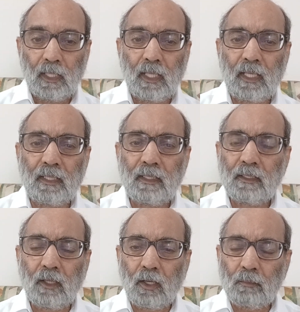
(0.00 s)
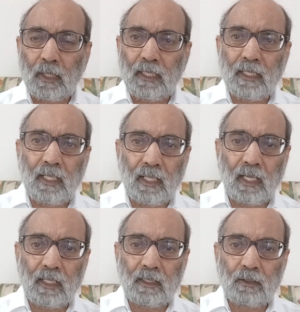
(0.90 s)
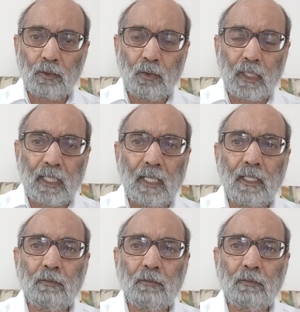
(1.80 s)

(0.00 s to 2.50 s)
And normally they are, a kind